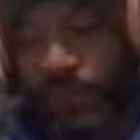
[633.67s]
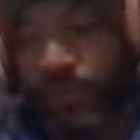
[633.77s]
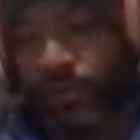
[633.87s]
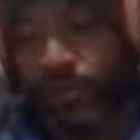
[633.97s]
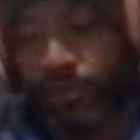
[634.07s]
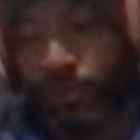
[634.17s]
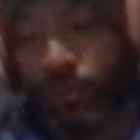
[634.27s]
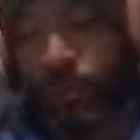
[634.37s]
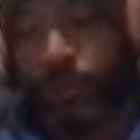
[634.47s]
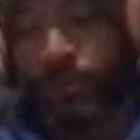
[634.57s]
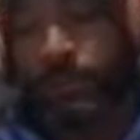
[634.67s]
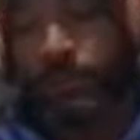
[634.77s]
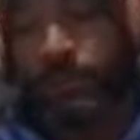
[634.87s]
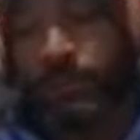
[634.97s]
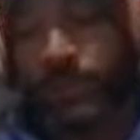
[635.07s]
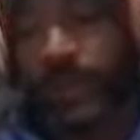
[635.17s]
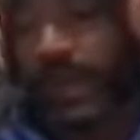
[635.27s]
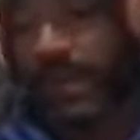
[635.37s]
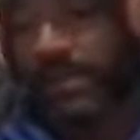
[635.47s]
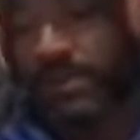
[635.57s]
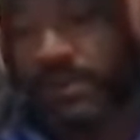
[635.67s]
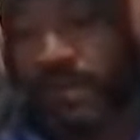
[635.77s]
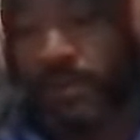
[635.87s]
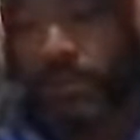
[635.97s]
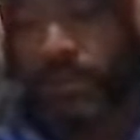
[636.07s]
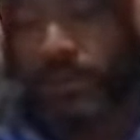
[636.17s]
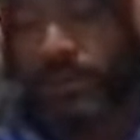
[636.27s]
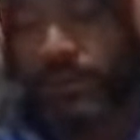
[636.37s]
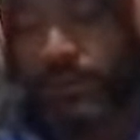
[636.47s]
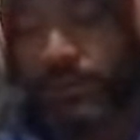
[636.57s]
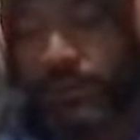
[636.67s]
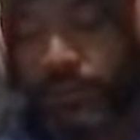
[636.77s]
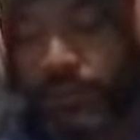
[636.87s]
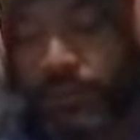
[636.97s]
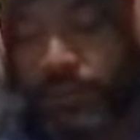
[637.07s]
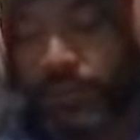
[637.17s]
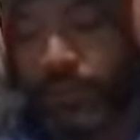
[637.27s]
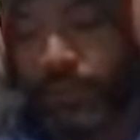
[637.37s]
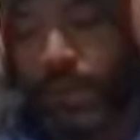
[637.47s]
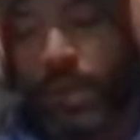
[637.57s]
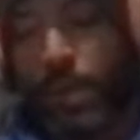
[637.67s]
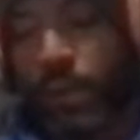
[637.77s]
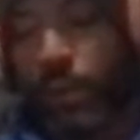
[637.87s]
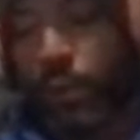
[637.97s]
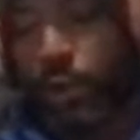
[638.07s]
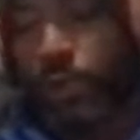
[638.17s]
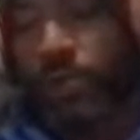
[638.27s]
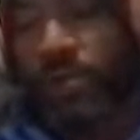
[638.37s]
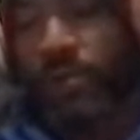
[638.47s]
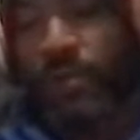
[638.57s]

was Joel, and his number. When he walked off with